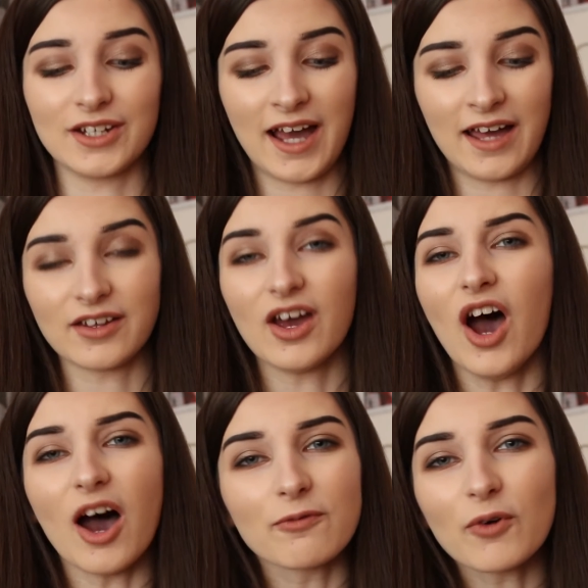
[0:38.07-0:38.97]
and
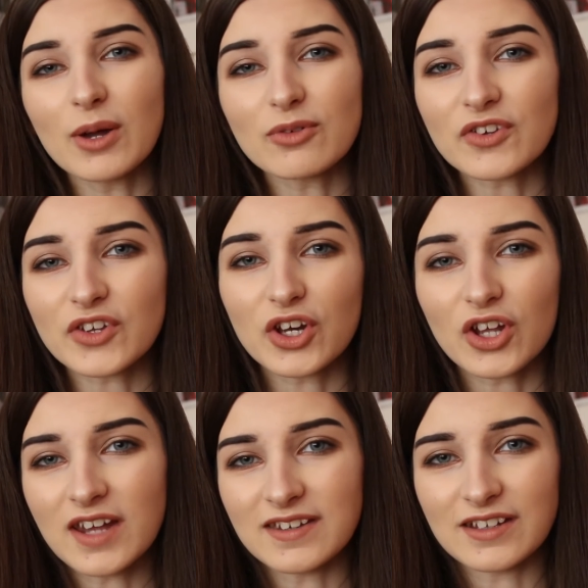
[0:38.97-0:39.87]
I thought it was just a good
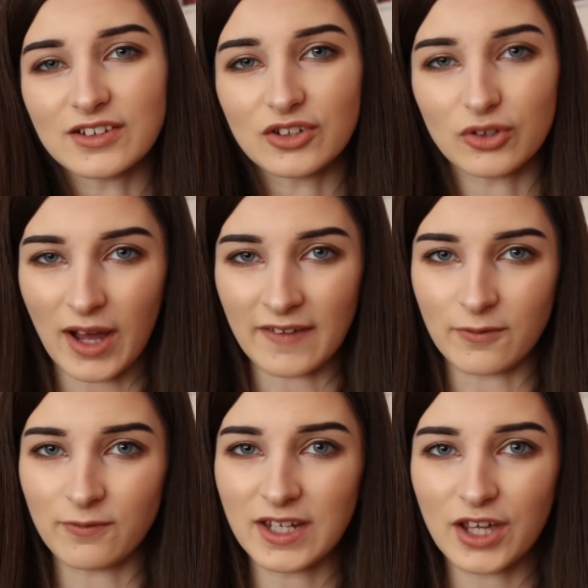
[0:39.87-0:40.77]
idea to do as a
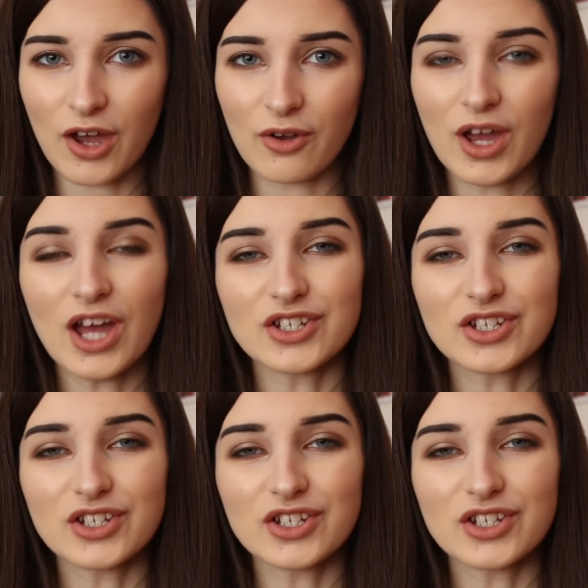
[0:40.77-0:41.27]
video